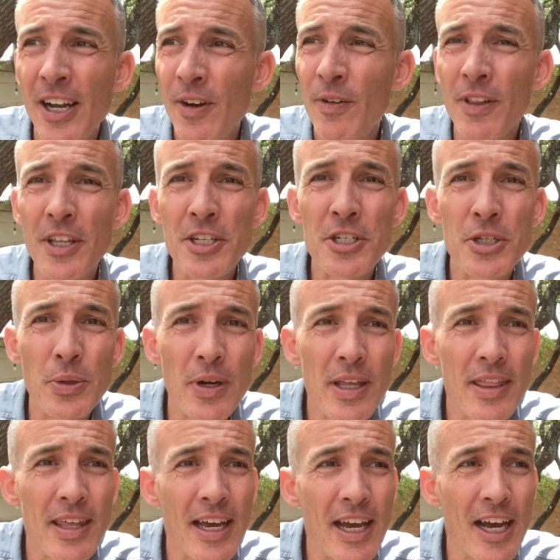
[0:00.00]
really enjoyed
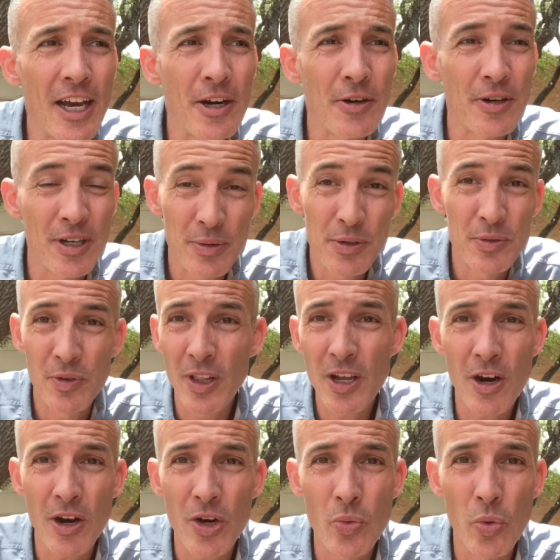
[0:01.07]
that, or it was really
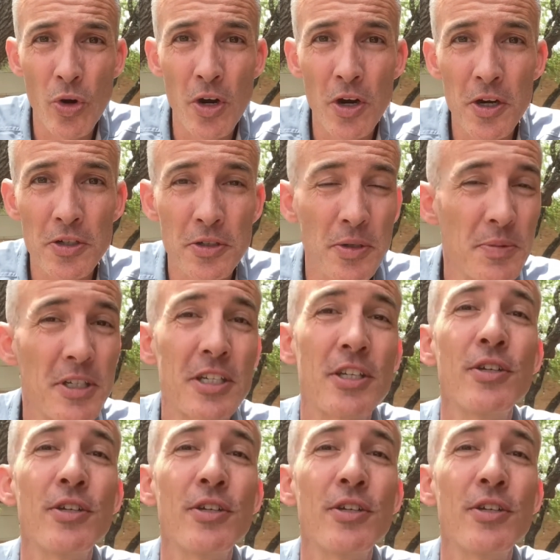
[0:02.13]
hard work, so I'm just,